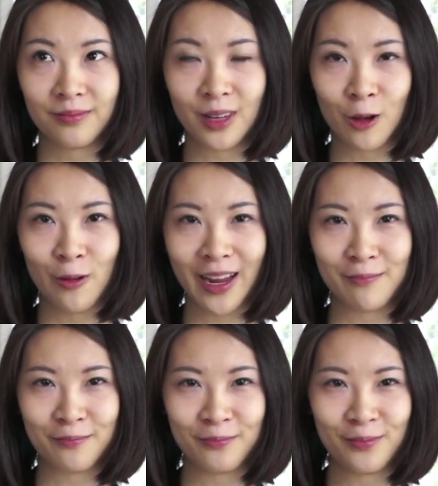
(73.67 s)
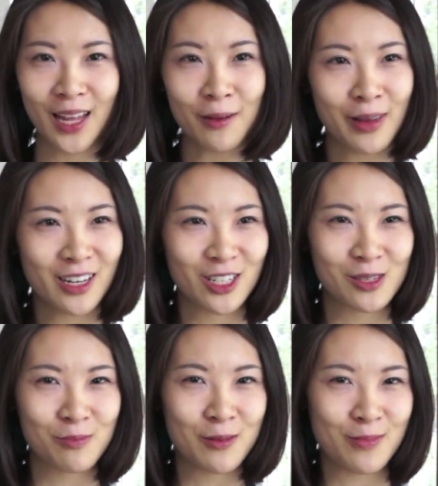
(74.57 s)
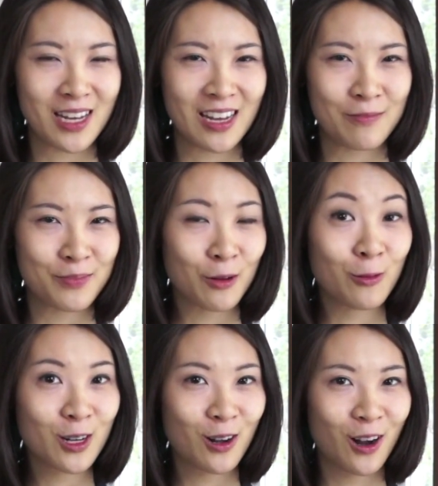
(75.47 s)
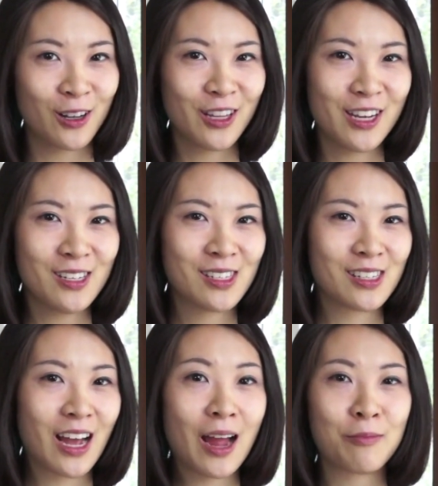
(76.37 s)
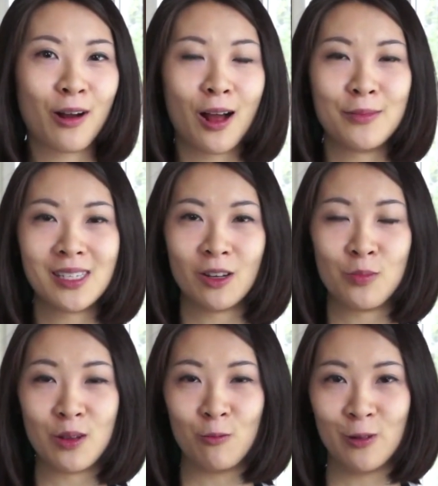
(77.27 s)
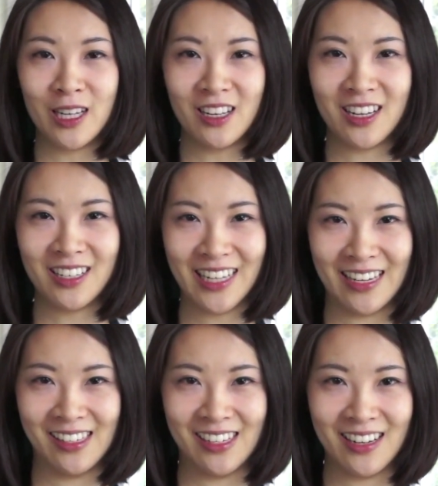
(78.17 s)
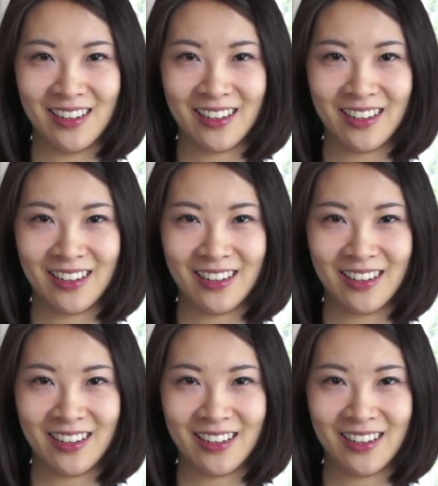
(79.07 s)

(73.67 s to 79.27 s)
Oh wait, that might just be me, but regardless, I promise it'll be really tasty.